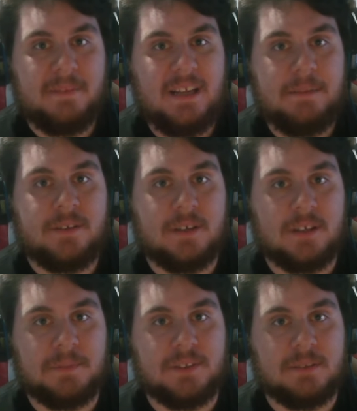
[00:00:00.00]
My name is
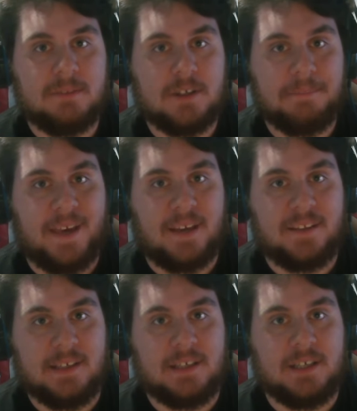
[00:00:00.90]
Zealet Prince, and welcome back
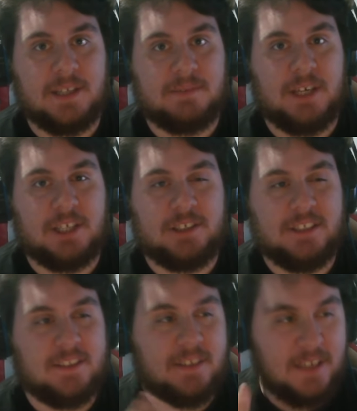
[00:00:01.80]
to yet another reaction.
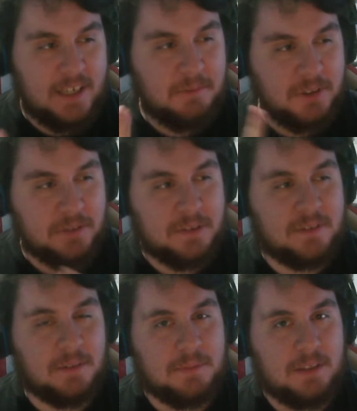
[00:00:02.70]
And today we're doing
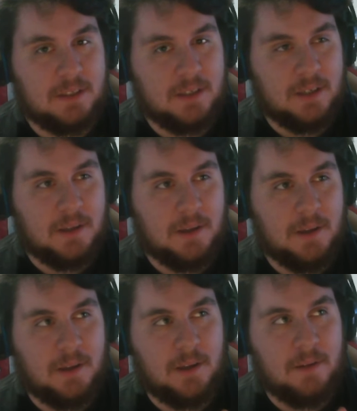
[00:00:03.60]
something
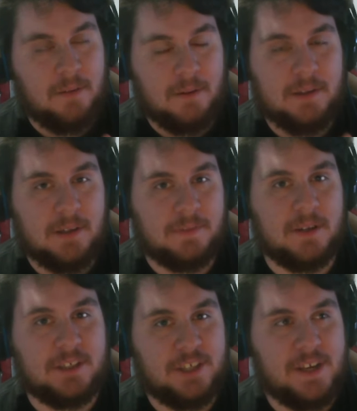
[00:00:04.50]
very
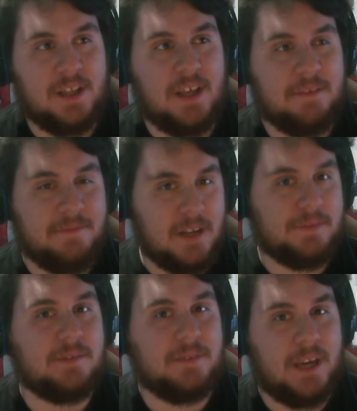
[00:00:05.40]
different. A channel I've
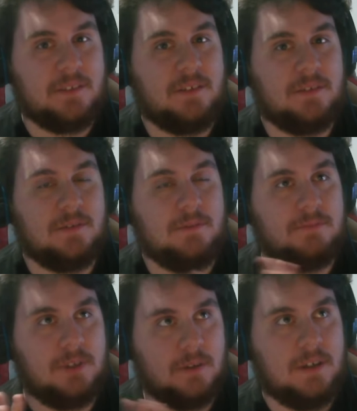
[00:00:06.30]
never reacted to,
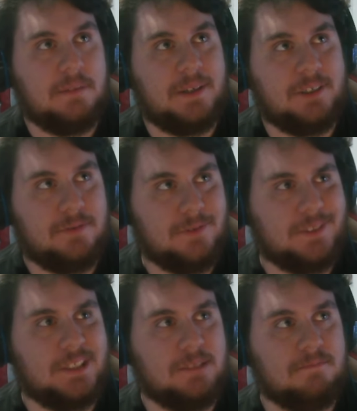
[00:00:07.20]
nor have I
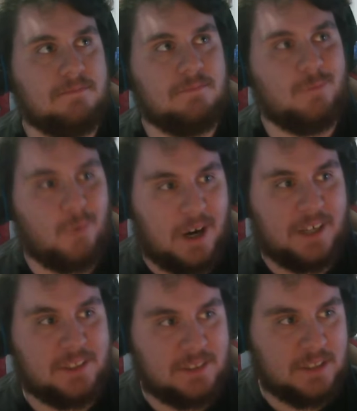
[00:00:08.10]
truly
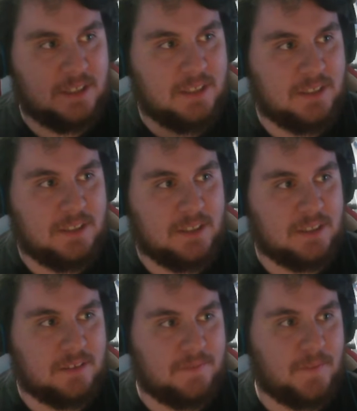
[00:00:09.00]
watched in
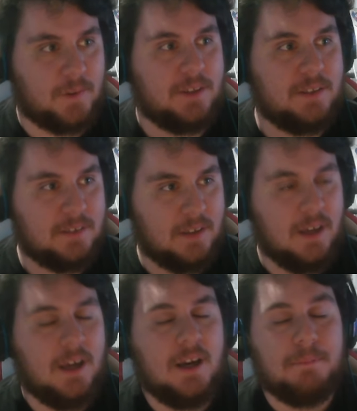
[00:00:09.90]
its fullest.
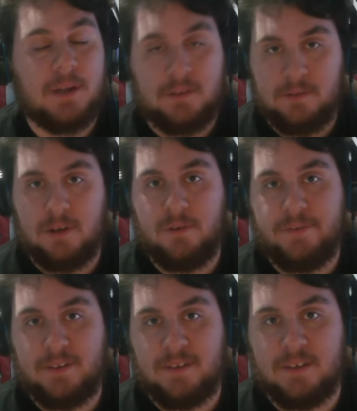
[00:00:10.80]
But I do know who
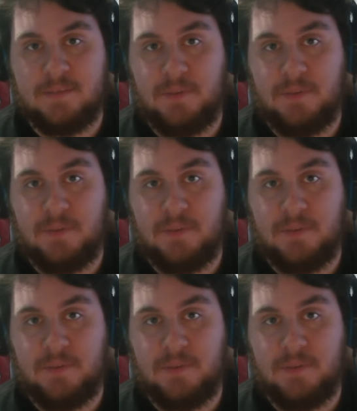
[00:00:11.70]
this is.